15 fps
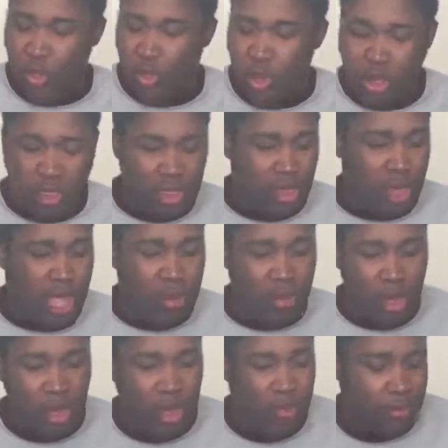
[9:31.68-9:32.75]
We got
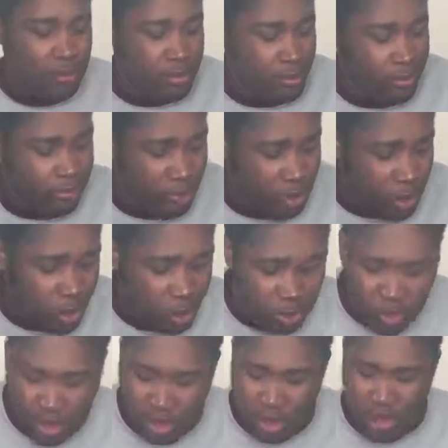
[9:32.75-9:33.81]
Slimer from
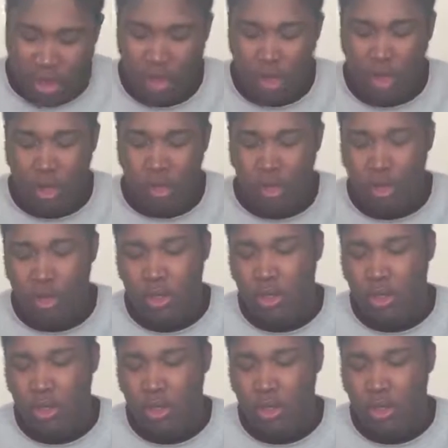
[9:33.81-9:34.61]
Ghostbusters, the goat.